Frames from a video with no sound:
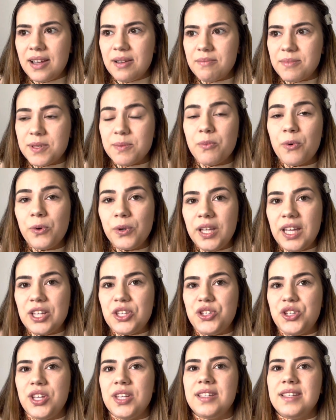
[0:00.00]
small
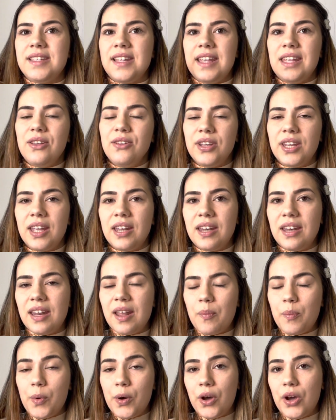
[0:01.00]
kitchens that you
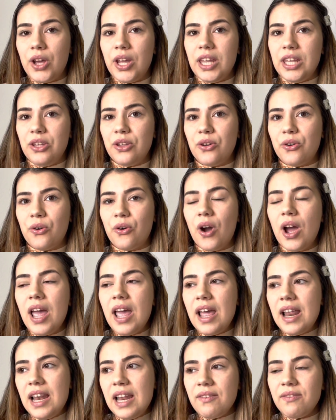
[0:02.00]
can put in your
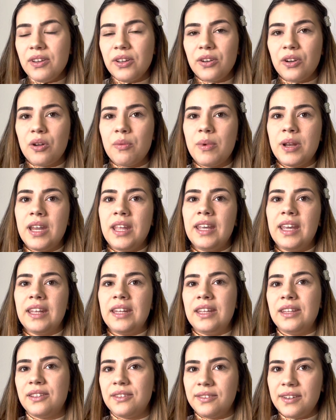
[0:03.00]
living room and they can
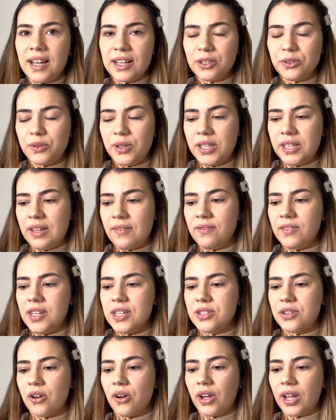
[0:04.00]
interact with them.
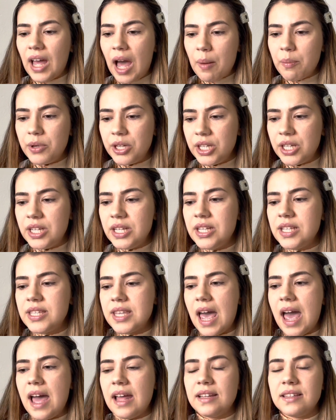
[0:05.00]
It's got cupboards
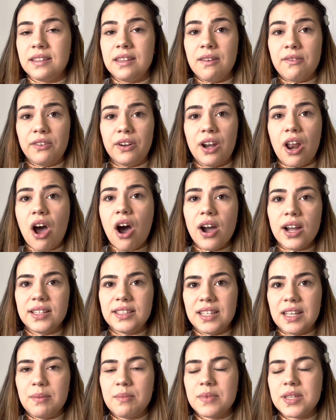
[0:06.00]
and different
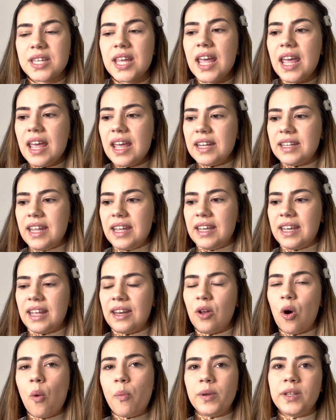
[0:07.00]
items. They
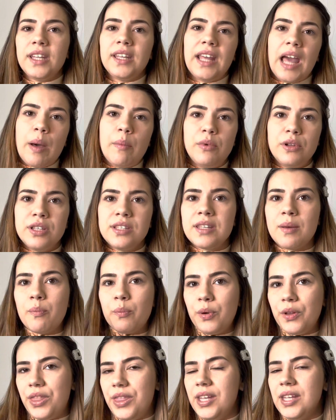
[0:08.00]
can open the cupboards and
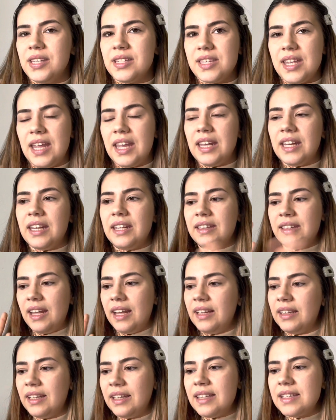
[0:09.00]
put things in and
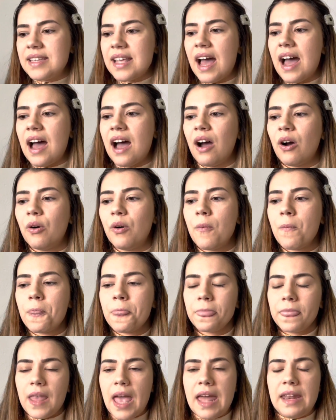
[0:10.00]
take things out.
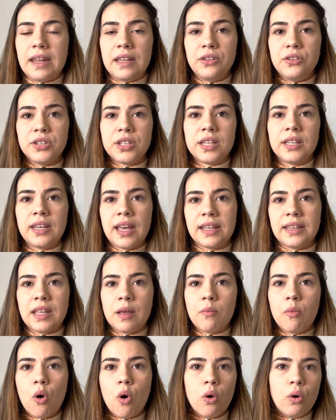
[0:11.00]
And then you can get
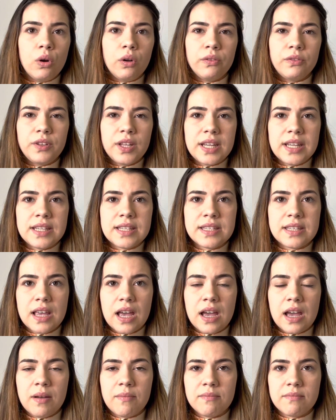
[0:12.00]
them all of these
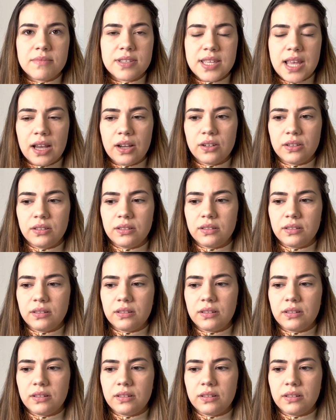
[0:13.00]
other